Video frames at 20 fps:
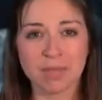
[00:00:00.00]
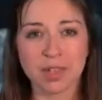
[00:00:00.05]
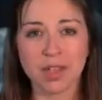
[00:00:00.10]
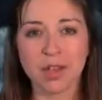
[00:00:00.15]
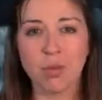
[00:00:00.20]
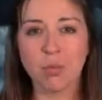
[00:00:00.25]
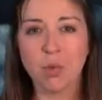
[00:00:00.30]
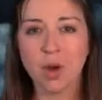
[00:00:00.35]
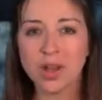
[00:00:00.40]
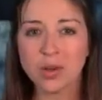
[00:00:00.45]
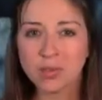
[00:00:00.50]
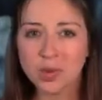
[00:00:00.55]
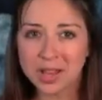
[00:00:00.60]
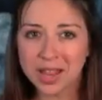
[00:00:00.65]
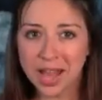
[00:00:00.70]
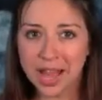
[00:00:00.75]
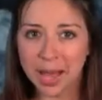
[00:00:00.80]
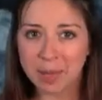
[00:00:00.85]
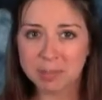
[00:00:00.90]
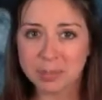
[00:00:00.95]
What will
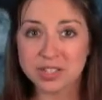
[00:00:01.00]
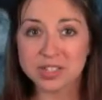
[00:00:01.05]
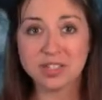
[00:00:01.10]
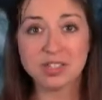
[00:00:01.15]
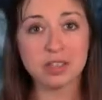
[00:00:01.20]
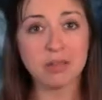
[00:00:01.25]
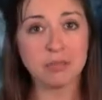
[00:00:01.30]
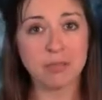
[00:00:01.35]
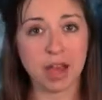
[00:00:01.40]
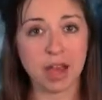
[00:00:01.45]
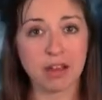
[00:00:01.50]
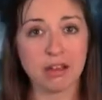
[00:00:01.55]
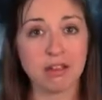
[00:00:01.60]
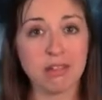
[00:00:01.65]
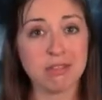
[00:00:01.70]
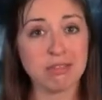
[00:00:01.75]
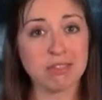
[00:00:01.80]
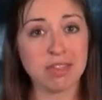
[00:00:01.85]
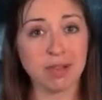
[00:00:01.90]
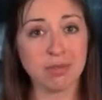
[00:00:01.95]
happen to the
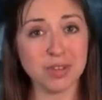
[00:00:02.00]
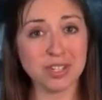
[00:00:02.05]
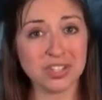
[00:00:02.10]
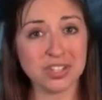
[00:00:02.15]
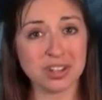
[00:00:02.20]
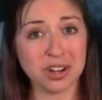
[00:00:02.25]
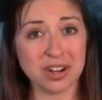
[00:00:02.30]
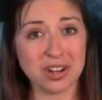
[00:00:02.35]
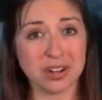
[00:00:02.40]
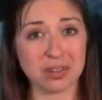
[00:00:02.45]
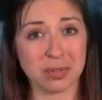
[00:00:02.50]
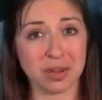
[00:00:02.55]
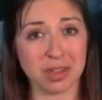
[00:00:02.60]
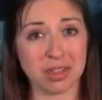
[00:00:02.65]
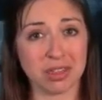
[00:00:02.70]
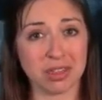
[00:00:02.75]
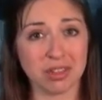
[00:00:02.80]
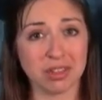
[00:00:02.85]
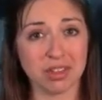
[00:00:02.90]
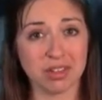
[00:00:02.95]
matter that we started
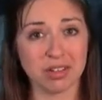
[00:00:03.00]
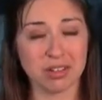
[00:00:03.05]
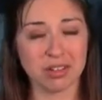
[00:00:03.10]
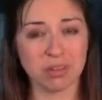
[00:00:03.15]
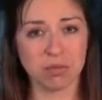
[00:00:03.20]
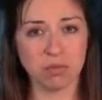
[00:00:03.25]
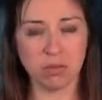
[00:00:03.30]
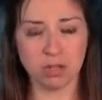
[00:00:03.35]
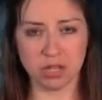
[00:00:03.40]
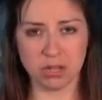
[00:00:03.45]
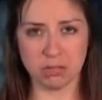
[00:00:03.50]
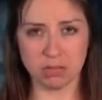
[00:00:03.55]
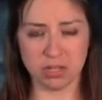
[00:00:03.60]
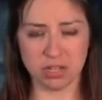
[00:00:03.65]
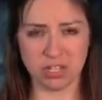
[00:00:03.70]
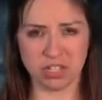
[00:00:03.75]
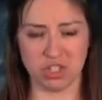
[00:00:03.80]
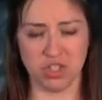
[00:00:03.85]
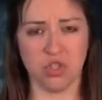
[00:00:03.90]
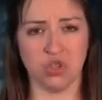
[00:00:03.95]
with? Will it be
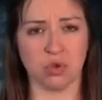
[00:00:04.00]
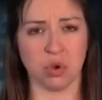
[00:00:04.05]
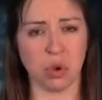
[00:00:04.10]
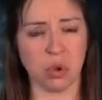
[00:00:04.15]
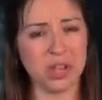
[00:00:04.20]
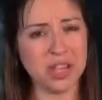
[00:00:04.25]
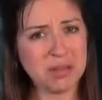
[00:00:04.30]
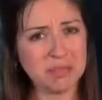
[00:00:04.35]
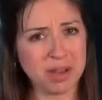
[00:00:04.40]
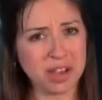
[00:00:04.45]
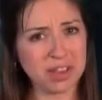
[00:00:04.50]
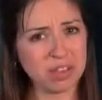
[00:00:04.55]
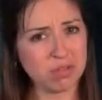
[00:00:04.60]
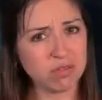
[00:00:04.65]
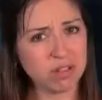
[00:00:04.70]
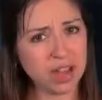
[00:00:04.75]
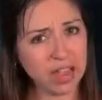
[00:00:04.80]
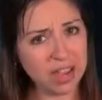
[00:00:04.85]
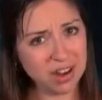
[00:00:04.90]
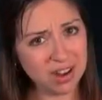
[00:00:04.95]
destroyed by the
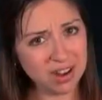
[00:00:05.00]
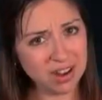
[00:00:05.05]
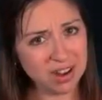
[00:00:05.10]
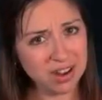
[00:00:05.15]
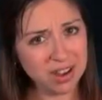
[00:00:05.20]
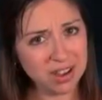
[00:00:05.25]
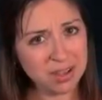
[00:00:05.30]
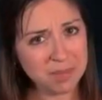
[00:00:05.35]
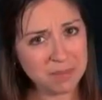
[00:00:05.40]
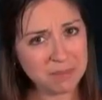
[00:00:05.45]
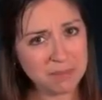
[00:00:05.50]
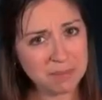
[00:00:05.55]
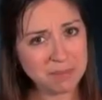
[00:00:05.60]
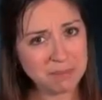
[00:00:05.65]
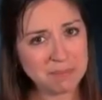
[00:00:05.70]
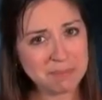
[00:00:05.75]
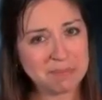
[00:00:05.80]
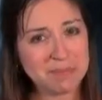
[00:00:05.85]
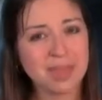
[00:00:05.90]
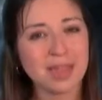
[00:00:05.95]
fire?
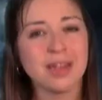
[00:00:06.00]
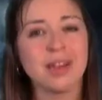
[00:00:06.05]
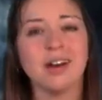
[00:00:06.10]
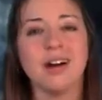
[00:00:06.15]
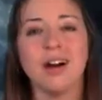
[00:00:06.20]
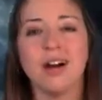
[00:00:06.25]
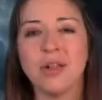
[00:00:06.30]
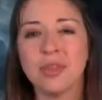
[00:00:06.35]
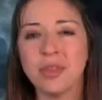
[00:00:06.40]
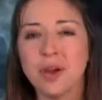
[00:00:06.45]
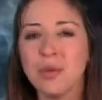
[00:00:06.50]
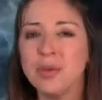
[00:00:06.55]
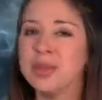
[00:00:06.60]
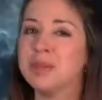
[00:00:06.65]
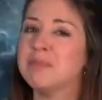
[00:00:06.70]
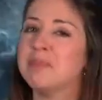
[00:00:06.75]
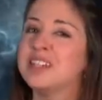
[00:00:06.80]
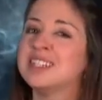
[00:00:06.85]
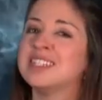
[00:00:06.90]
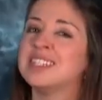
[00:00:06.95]
Although it
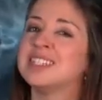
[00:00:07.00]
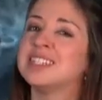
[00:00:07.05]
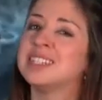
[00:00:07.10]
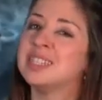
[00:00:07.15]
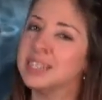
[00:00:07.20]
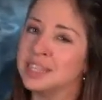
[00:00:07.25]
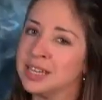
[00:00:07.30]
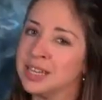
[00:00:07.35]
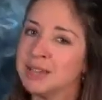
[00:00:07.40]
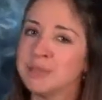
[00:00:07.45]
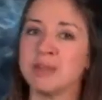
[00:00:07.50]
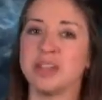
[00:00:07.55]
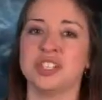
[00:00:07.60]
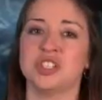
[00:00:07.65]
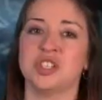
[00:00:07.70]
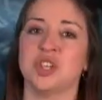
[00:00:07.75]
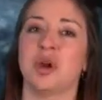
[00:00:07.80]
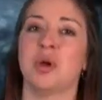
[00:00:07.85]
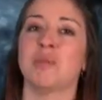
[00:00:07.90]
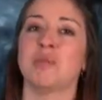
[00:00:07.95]
may seem as
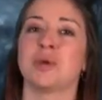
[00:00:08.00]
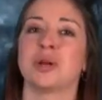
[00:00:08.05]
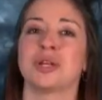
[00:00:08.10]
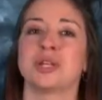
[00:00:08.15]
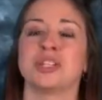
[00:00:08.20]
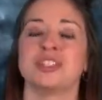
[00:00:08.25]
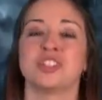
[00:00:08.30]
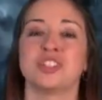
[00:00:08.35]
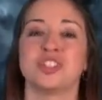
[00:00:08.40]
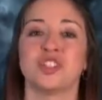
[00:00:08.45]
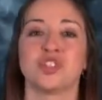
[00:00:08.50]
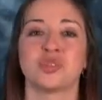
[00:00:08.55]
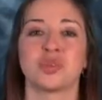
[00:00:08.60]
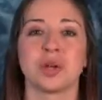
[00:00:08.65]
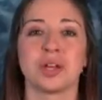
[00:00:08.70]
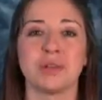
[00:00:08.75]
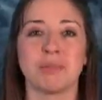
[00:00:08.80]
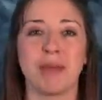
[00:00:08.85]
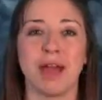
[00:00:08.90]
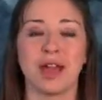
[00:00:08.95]
though burning
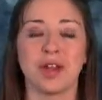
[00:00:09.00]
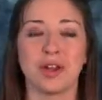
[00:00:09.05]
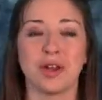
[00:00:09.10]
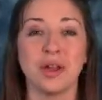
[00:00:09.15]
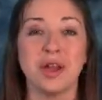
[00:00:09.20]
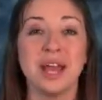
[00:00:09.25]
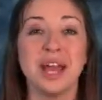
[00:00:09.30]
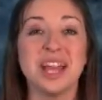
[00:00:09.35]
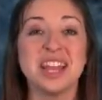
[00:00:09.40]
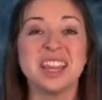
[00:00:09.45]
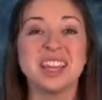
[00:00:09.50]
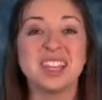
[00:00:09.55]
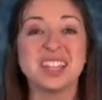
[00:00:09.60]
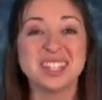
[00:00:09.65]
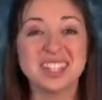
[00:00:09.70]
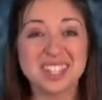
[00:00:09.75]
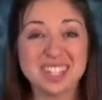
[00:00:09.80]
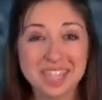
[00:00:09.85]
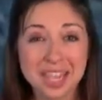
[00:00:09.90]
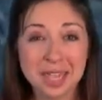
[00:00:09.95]
destroyed matter, the
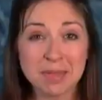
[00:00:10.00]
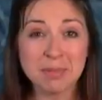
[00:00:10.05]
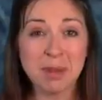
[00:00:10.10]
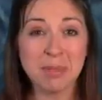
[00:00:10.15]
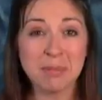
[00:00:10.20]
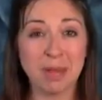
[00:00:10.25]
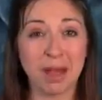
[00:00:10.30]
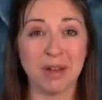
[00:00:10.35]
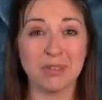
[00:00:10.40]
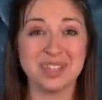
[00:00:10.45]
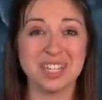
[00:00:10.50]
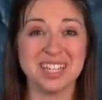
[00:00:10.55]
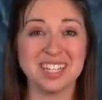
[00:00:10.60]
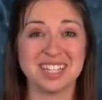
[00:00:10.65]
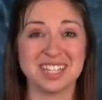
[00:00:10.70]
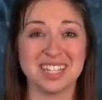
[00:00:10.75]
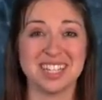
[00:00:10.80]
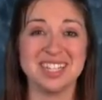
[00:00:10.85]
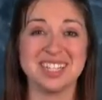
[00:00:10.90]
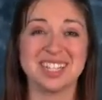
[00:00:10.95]
same amount
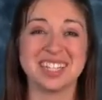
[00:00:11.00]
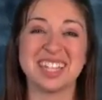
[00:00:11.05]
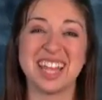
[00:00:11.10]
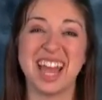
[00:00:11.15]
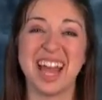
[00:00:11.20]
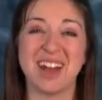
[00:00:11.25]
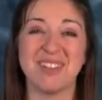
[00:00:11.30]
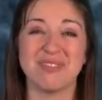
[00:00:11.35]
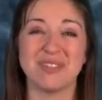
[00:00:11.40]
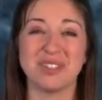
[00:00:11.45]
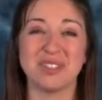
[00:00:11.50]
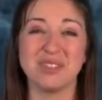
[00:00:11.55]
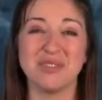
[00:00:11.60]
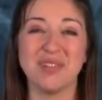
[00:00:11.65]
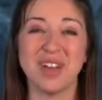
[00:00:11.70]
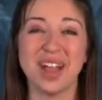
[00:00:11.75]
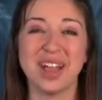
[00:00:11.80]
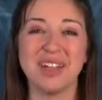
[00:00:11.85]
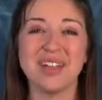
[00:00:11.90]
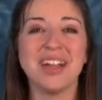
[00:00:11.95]
exists after the
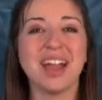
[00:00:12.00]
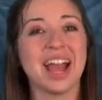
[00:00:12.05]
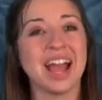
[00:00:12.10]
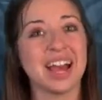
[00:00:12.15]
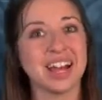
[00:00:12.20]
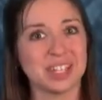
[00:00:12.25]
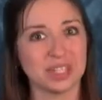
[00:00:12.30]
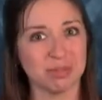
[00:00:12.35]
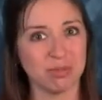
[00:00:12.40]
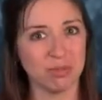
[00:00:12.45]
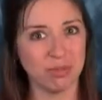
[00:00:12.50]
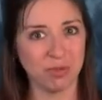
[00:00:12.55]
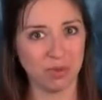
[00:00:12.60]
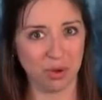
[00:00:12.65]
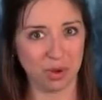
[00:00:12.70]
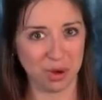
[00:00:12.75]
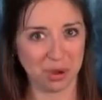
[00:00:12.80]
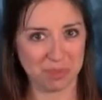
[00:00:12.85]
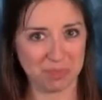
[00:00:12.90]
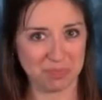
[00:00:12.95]
fire as
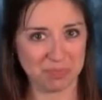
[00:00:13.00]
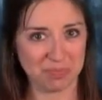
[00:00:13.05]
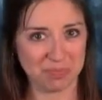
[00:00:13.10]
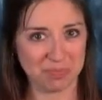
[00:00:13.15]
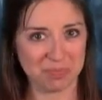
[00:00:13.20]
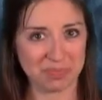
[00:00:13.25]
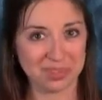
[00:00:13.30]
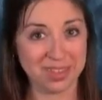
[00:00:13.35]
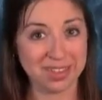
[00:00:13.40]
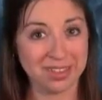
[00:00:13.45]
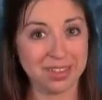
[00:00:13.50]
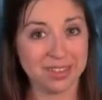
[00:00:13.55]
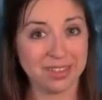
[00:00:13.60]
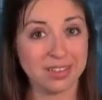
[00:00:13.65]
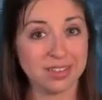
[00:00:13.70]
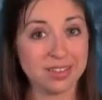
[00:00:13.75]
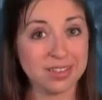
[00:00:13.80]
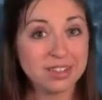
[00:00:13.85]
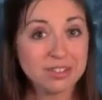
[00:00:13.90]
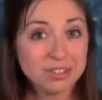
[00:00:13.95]
before.
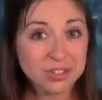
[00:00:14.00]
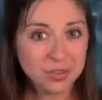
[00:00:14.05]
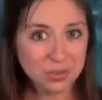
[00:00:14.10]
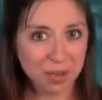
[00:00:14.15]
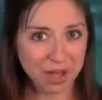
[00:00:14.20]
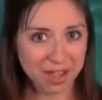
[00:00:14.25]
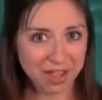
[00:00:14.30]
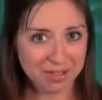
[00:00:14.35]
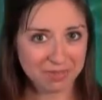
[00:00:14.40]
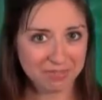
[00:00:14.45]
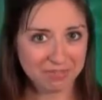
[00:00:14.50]
Here's why.